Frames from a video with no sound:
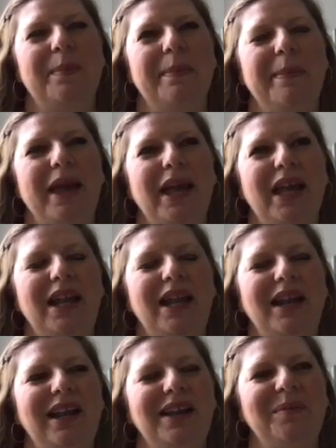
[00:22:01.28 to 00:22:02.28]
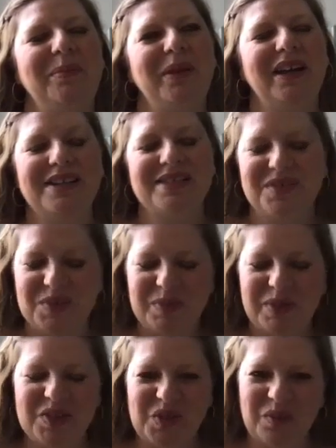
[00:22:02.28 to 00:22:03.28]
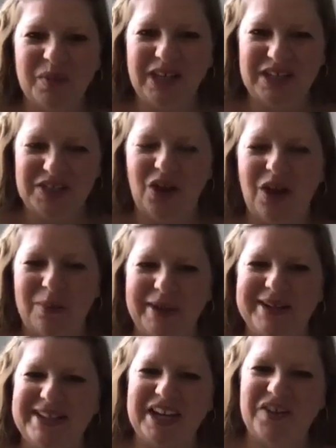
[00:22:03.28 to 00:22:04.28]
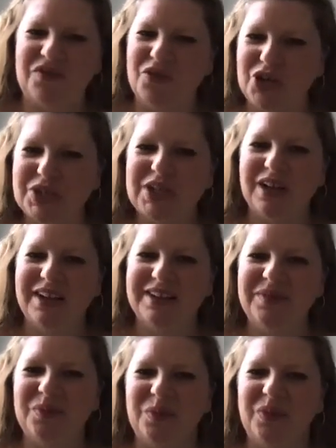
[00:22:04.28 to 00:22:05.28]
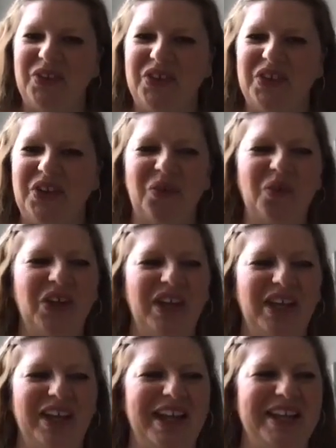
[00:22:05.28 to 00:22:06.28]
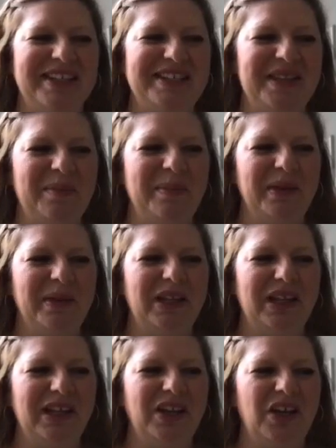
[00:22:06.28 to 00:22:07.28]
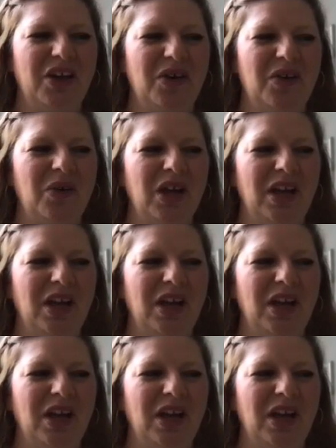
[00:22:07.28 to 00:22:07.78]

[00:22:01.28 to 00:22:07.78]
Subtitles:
been, because there's been so many topics that I've worked on, it's the ability to go,